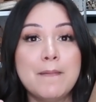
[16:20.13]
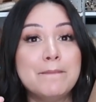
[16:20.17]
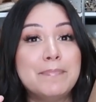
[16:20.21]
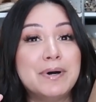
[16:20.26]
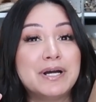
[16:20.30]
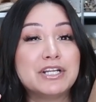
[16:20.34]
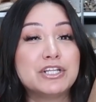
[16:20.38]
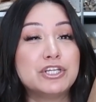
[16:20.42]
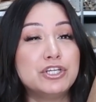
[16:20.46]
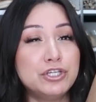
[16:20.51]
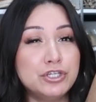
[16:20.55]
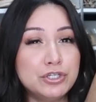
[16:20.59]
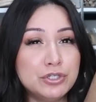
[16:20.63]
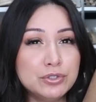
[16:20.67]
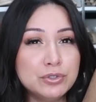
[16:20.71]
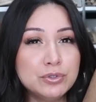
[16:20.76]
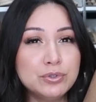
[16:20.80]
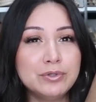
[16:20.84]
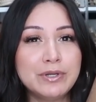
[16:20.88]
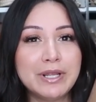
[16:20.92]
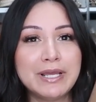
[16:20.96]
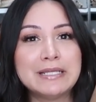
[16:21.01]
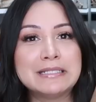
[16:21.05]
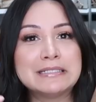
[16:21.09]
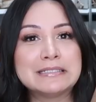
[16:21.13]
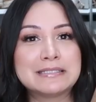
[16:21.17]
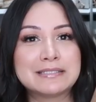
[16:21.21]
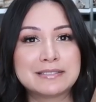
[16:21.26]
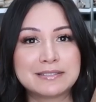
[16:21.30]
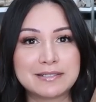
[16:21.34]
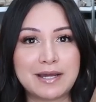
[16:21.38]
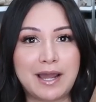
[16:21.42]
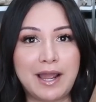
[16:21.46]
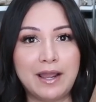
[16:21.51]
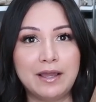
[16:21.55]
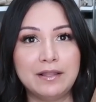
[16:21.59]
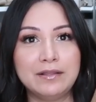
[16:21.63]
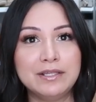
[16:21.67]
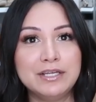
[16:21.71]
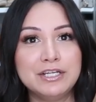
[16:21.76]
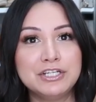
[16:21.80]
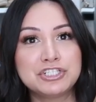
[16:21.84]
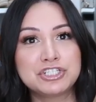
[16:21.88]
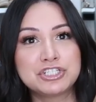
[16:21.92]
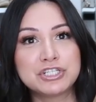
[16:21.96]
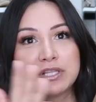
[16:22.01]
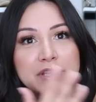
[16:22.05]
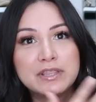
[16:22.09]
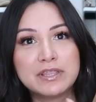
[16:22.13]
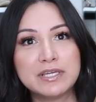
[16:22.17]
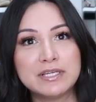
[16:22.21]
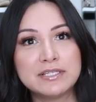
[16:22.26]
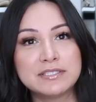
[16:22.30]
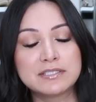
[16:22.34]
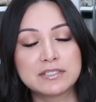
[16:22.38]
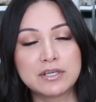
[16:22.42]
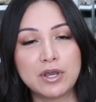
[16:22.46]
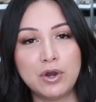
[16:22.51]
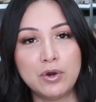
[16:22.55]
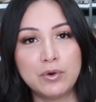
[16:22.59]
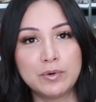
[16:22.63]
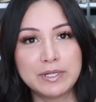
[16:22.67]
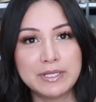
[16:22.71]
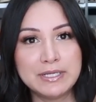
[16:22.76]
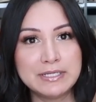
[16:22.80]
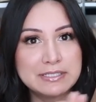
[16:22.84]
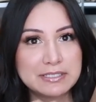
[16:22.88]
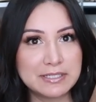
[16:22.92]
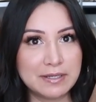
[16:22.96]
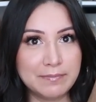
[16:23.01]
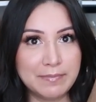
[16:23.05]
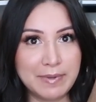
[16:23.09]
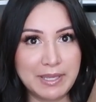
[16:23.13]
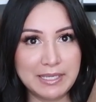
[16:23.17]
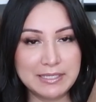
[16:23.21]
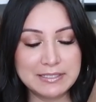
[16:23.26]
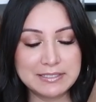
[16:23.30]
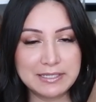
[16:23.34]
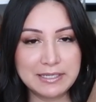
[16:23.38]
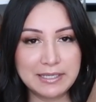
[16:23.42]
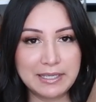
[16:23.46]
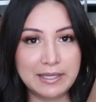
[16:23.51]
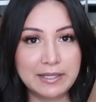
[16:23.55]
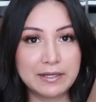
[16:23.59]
but cute and stylish, this coat is amazing.